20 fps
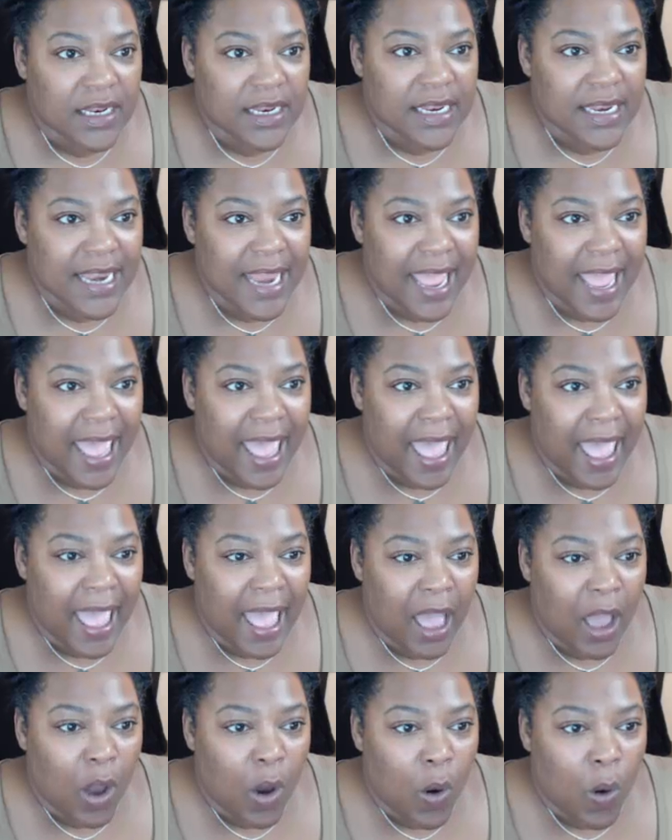
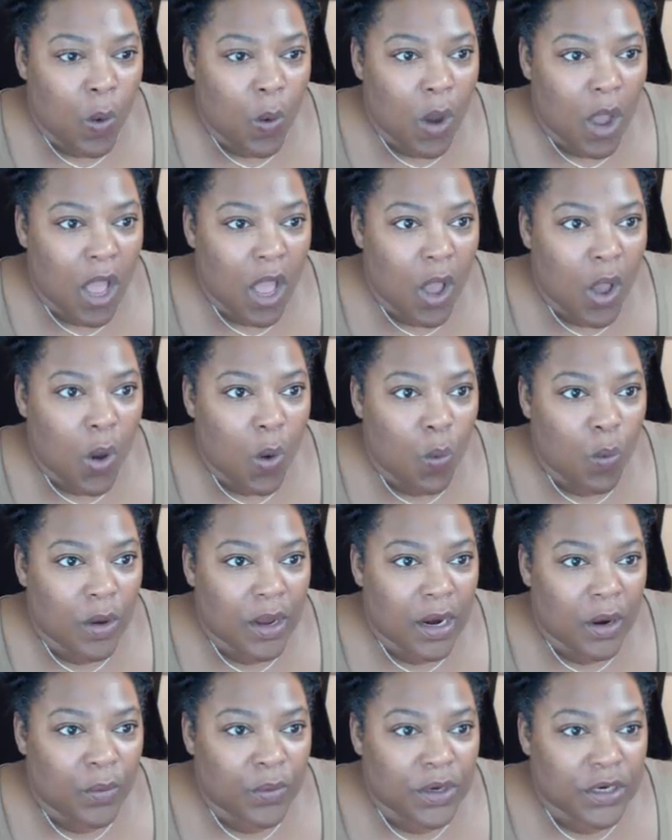Now,
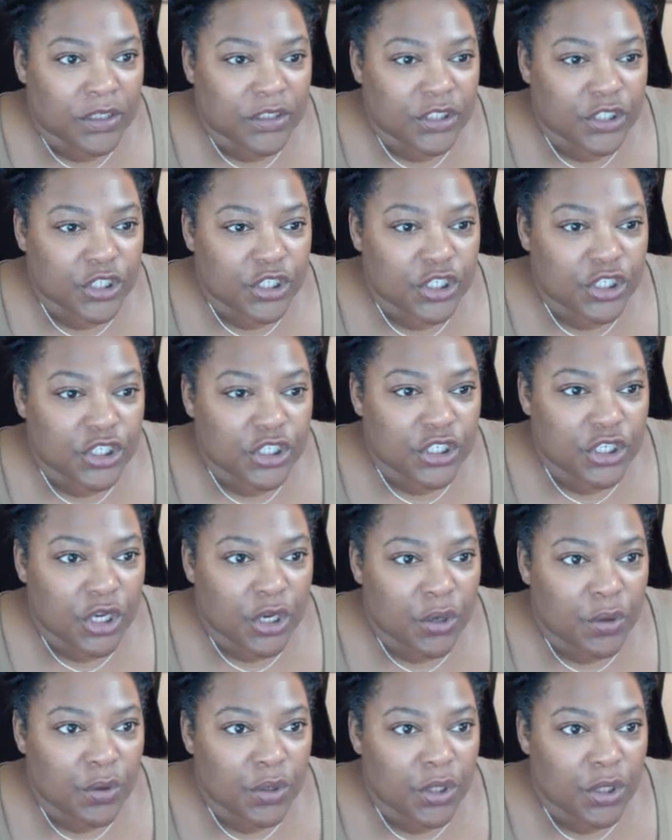what I wanted to
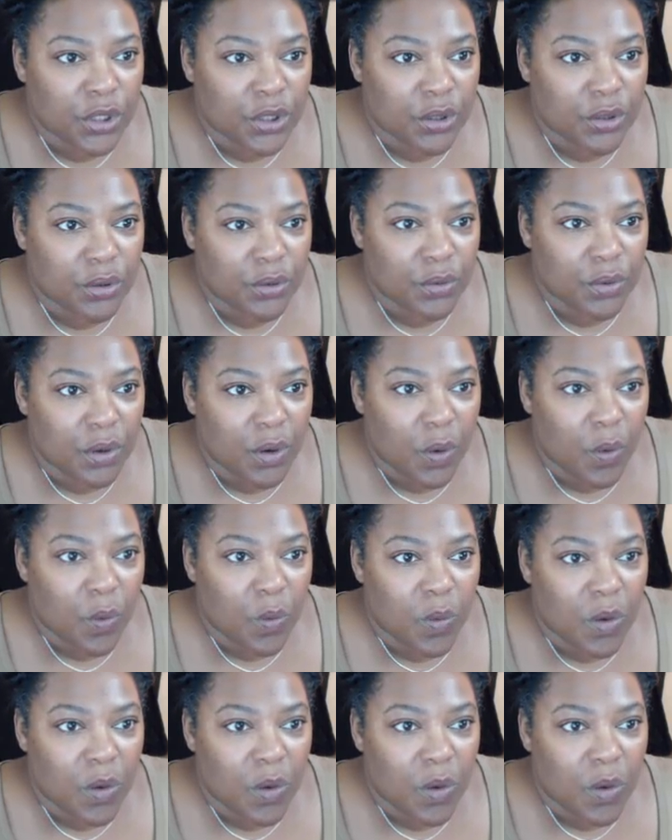show you